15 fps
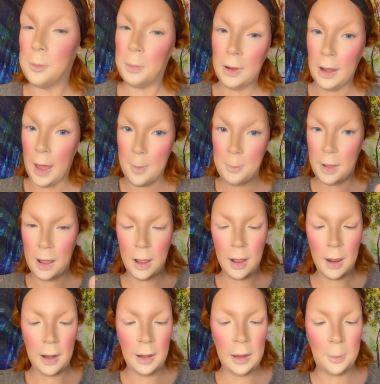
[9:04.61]
Plump
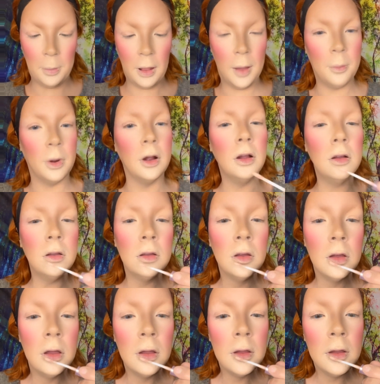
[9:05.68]
Lip Plumper,
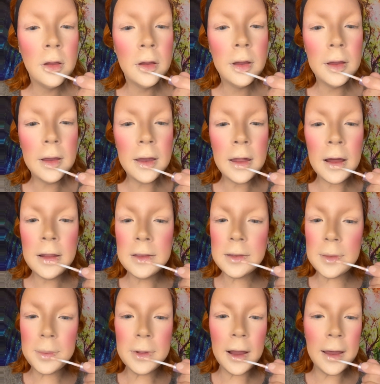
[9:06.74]
and I just
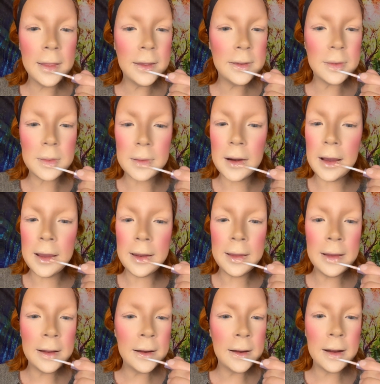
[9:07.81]
apply this right
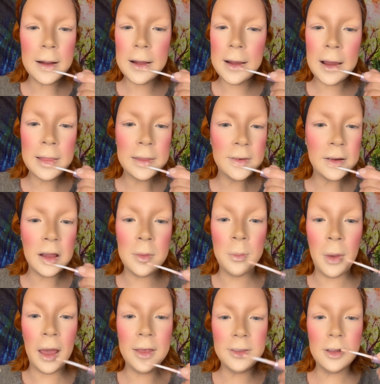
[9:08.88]
here at the very
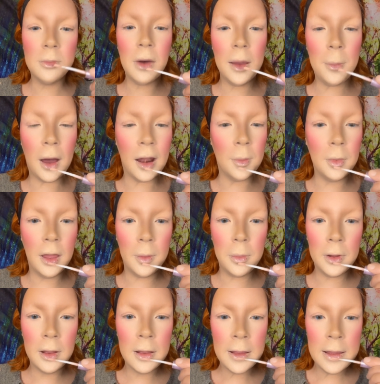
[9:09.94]
base of my bottom lip,
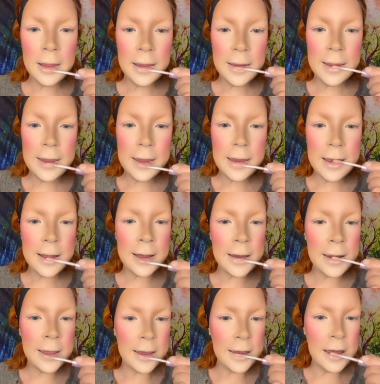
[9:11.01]

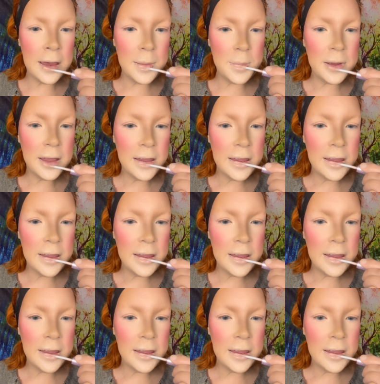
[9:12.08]
kind of up